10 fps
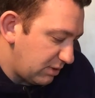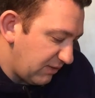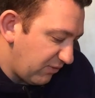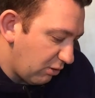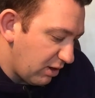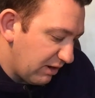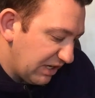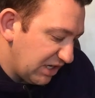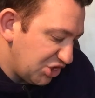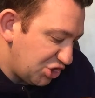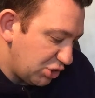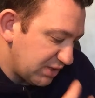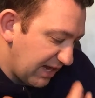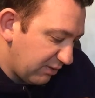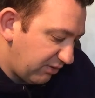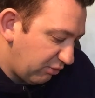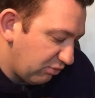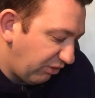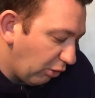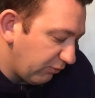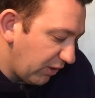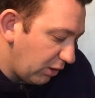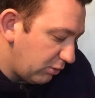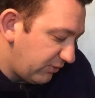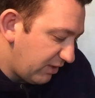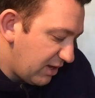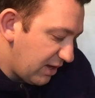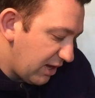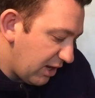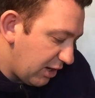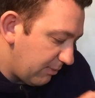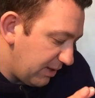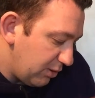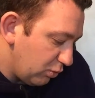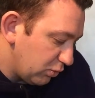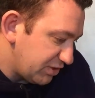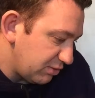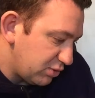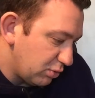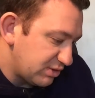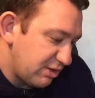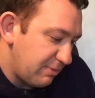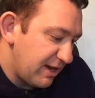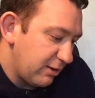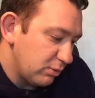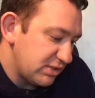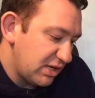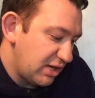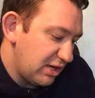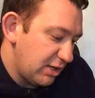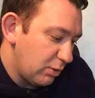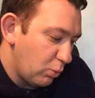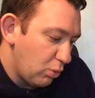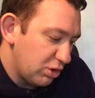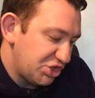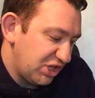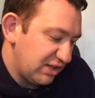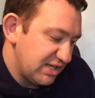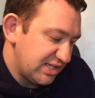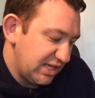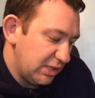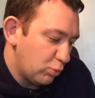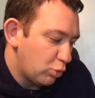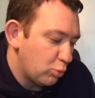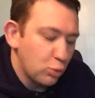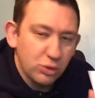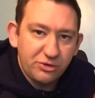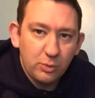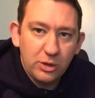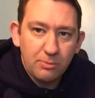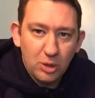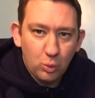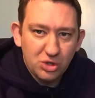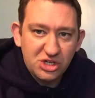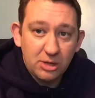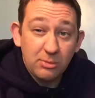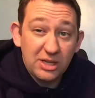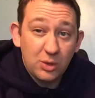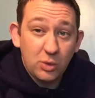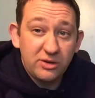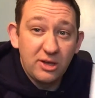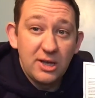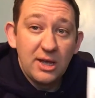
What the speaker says: if there are any issues, how to resolve those. It also talks about washing this in warm water with a bit of washing up liquid,